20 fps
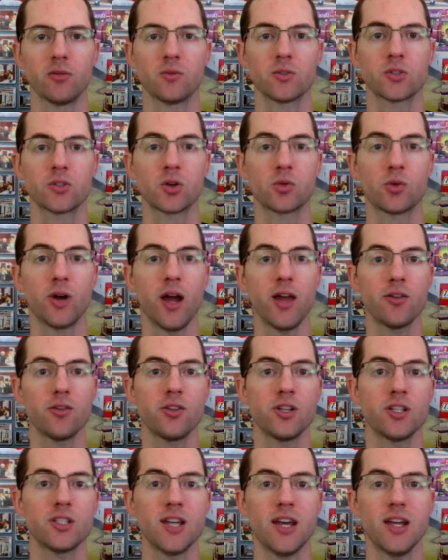So rather
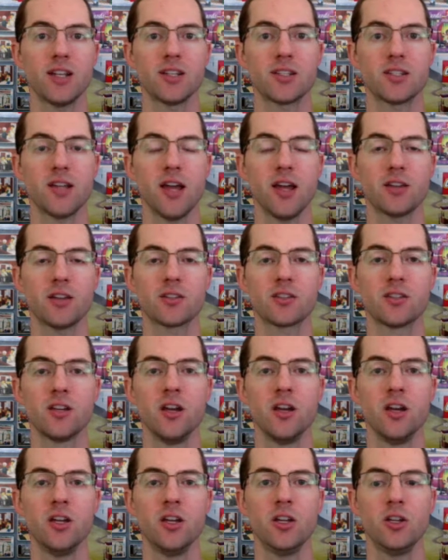than 10 cents,
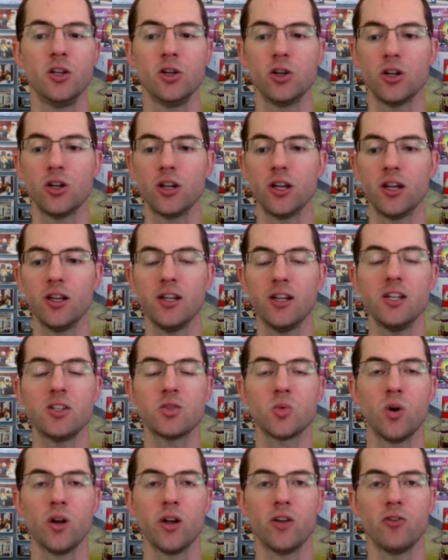you're going to get each
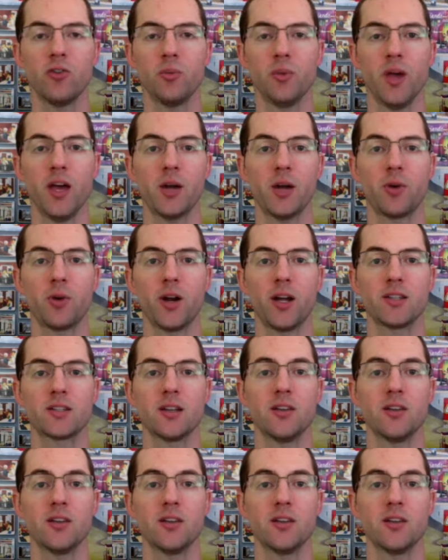one of them at a price